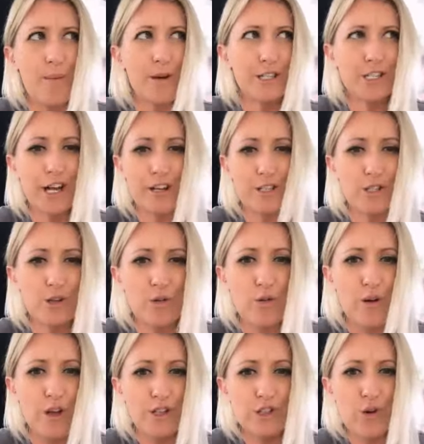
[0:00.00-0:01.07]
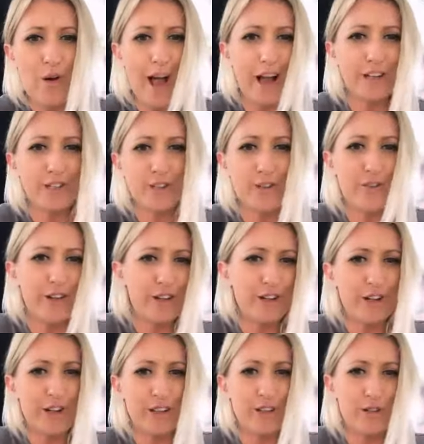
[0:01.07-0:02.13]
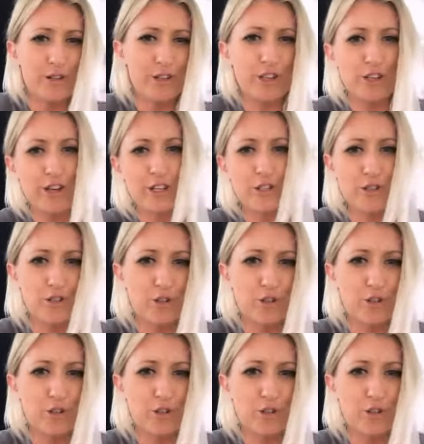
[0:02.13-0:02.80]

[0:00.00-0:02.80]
My chat is so so active, and like, you guys are